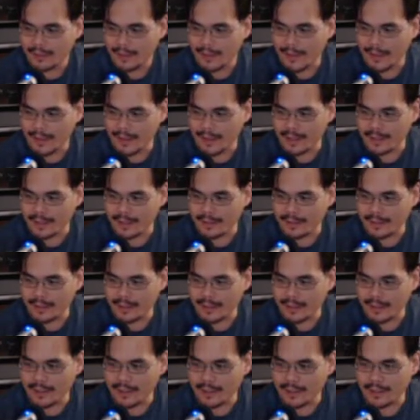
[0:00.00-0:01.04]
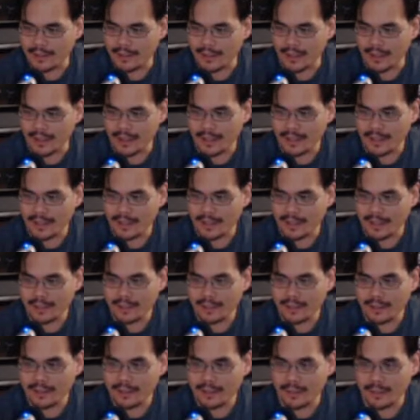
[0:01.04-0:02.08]
And uh, I
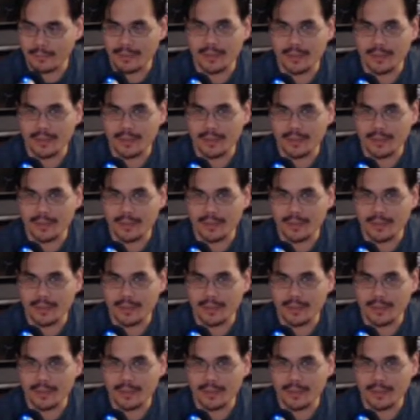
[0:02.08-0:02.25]
am